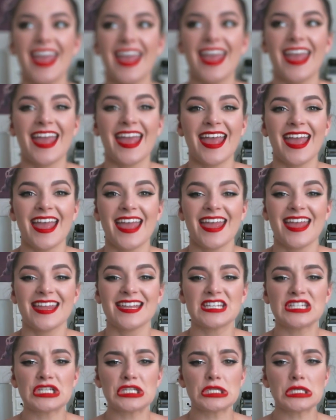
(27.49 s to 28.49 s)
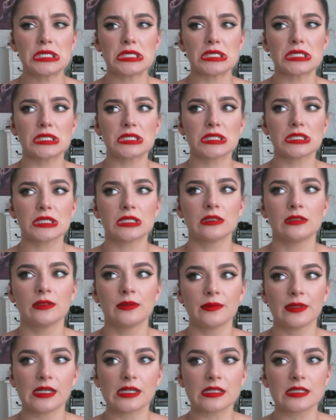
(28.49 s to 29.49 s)
And yes,
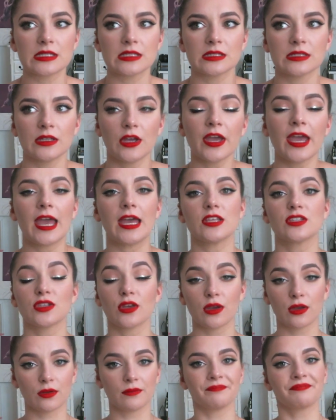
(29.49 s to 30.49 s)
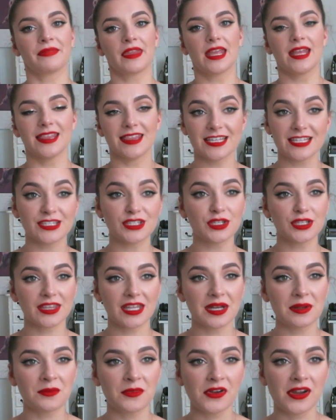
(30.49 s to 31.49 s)
what else? Okay, so this look that
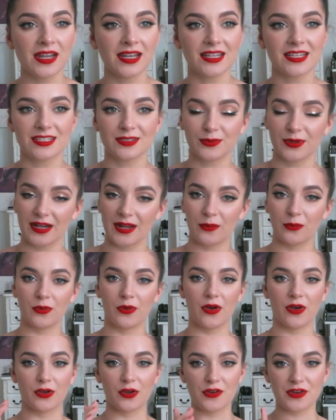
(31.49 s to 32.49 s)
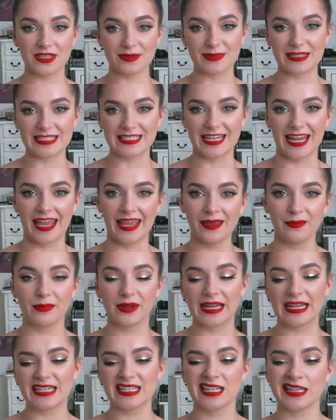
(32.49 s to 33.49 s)
I'm wearing is what I wore on Christmas Day, but
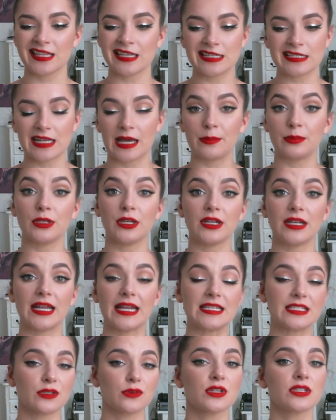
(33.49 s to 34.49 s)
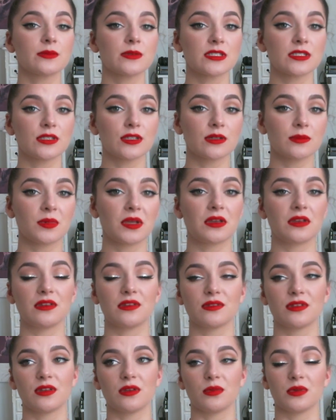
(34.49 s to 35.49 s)
I didn't think to upload it as a Christmas look because
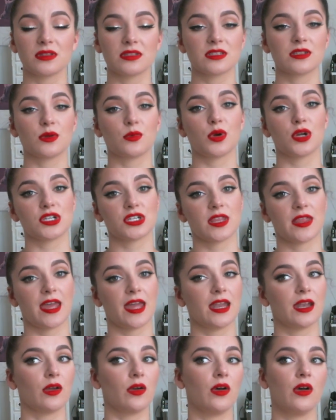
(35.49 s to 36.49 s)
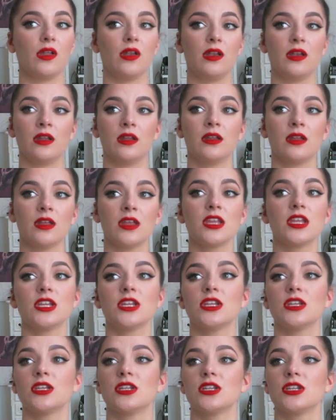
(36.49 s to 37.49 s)
who wants to watch that on
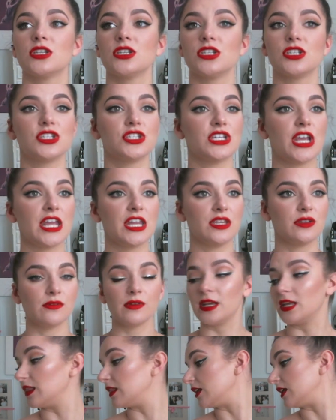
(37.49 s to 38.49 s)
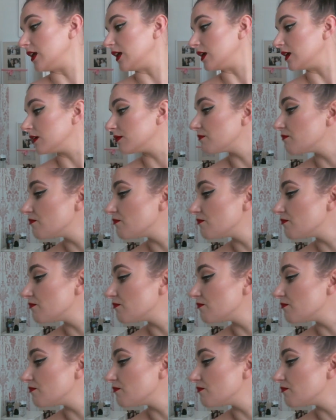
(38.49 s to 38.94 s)
January the